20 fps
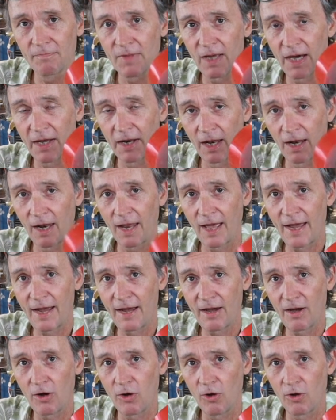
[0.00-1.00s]
and a
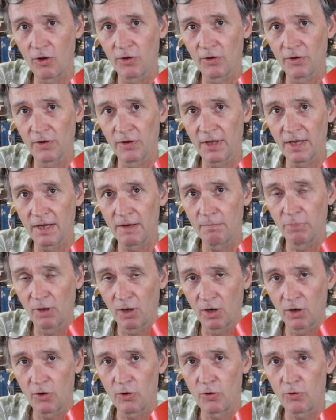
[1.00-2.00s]
layer on the
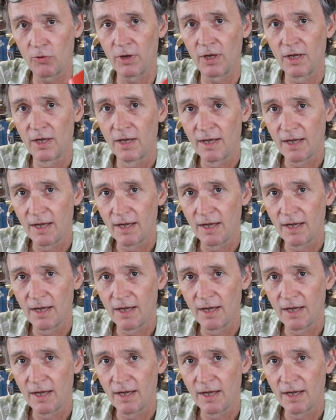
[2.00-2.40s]
balloon,